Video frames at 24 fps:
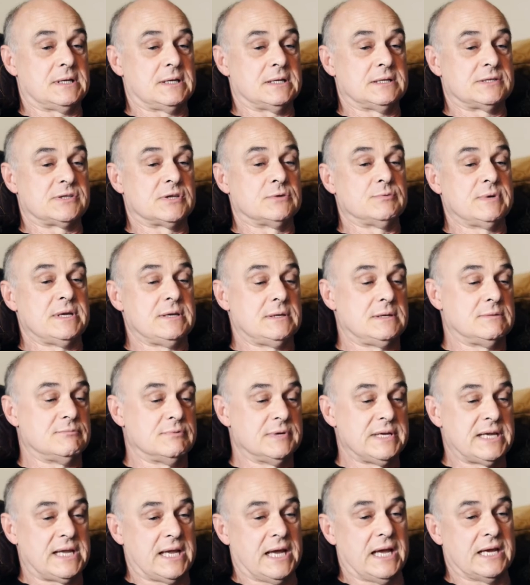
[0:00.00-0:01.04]
So we
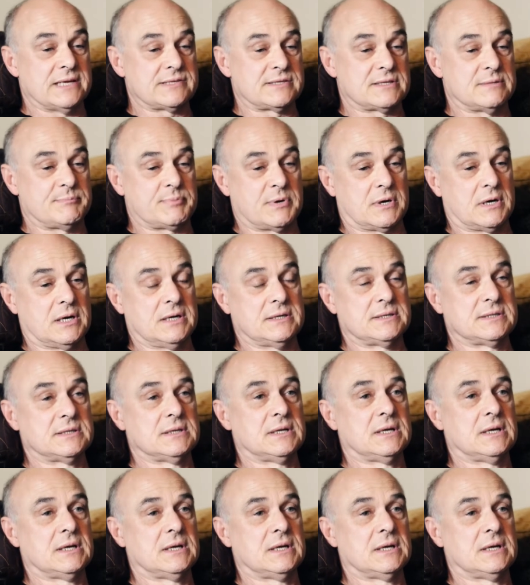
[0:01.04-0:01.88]
recast the part